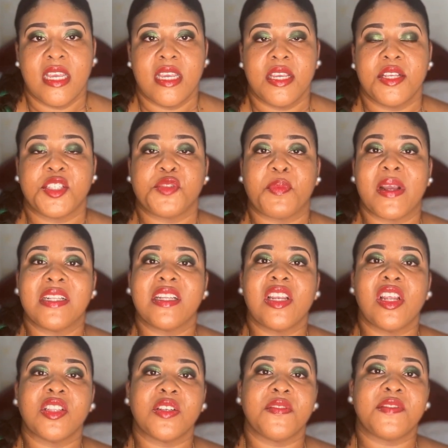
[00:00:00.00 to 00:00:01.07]
he spent a
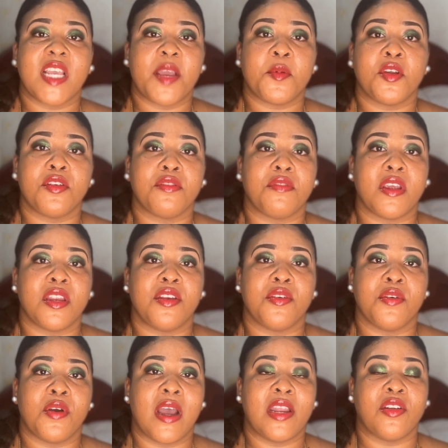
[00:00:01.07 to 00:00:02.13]
lot of time on the
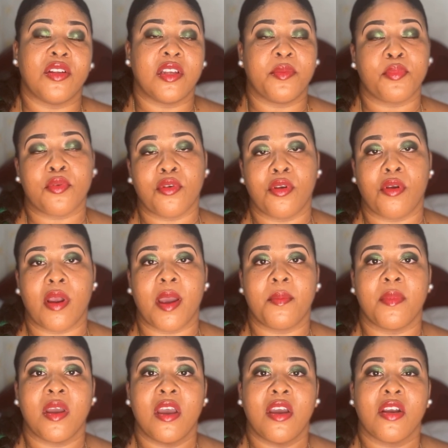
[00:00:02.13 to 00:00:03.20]
radio and on the
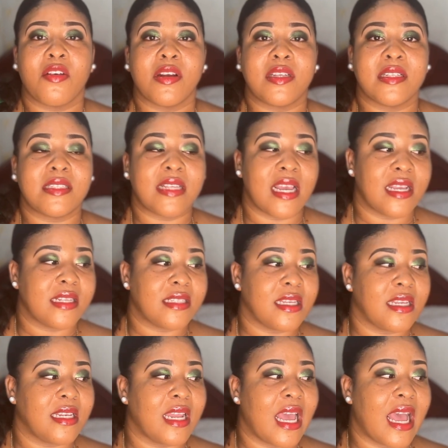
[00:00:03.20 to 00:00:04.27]
program
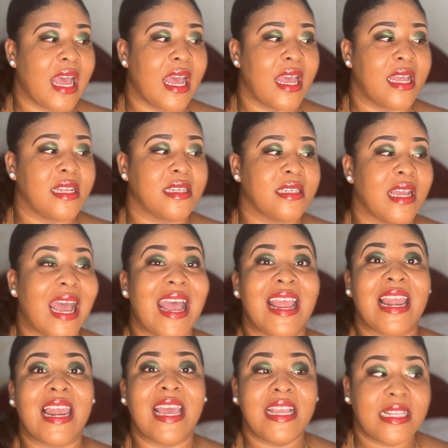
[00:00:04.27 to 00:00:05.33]
criticizing and
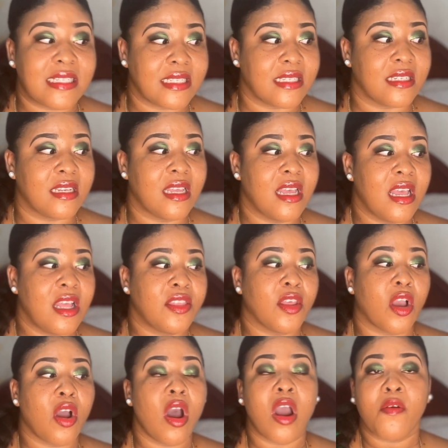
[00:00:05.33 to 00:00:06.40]
highlighting the
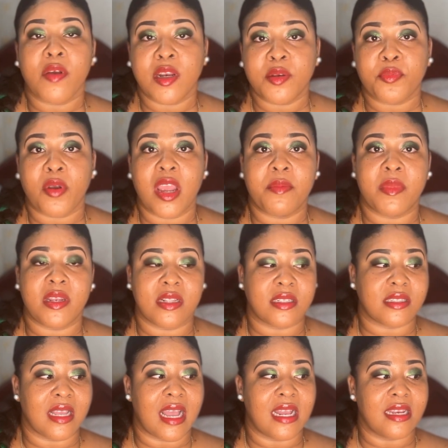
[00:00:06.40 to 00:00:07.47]
current prime
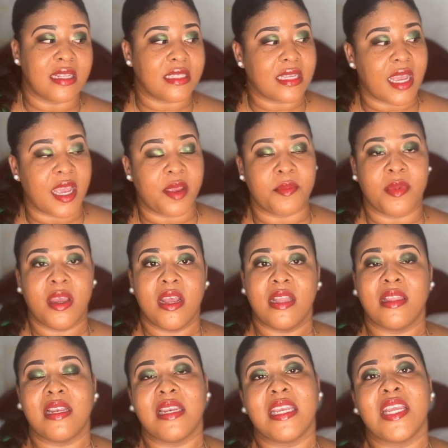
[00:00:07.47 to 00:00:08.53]
minister at the time,
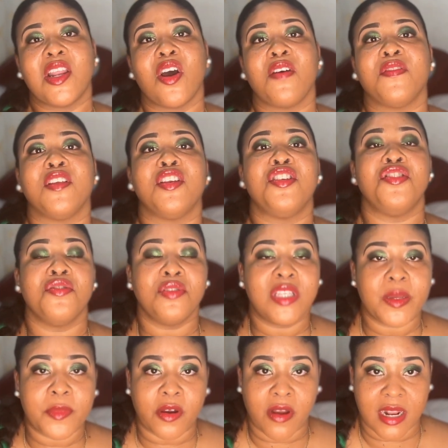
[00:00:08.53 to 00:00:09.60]
the leader of the new
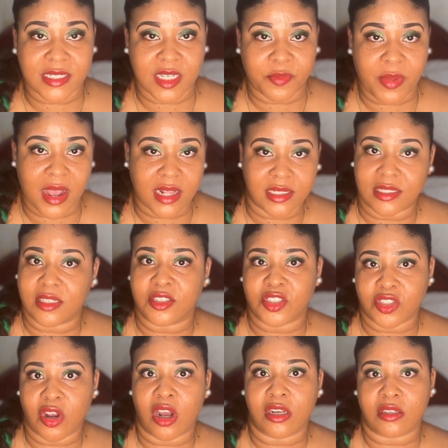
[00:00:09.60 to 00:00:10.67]
Democratic Party,
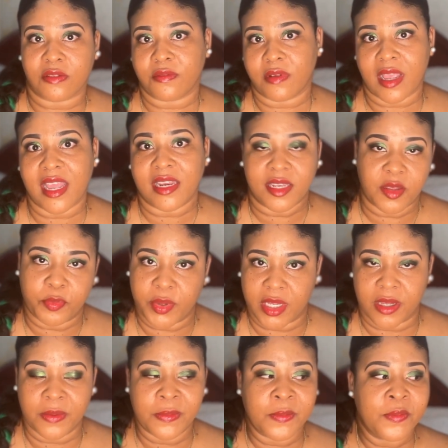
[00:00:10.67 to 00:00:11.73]
short
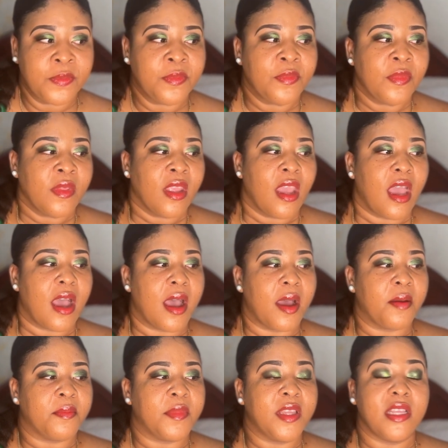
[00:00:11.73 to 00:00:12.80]
NDP.
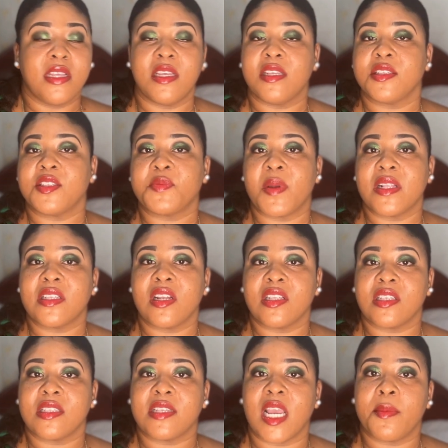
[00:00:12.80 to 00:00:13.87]
Um, he spent a lot
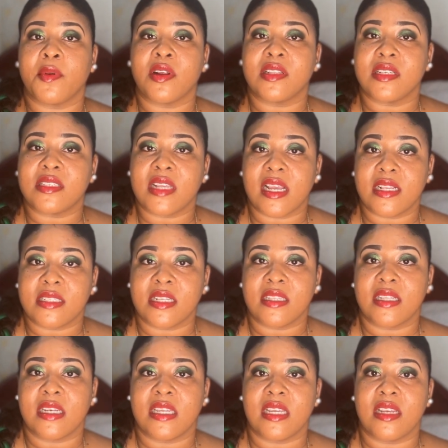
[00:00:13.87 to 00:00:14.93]
of time criticizing the
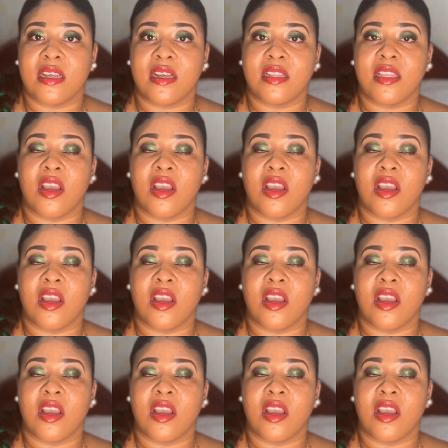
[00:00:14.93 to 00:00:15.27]
leader, the